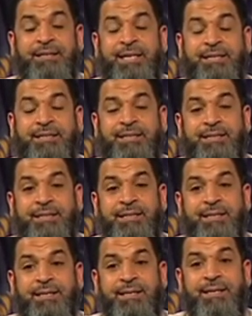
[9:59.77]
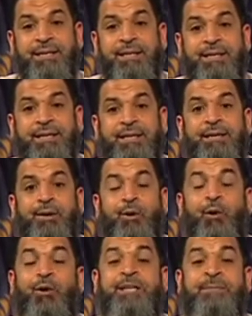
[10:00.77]
that
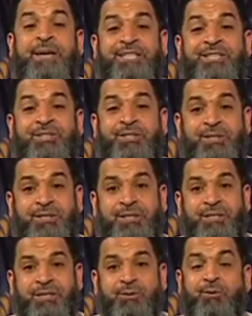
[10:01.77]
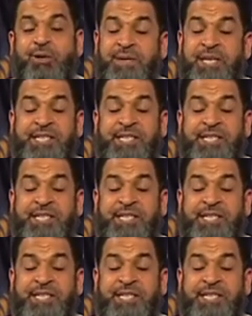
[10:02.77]
all the messengers will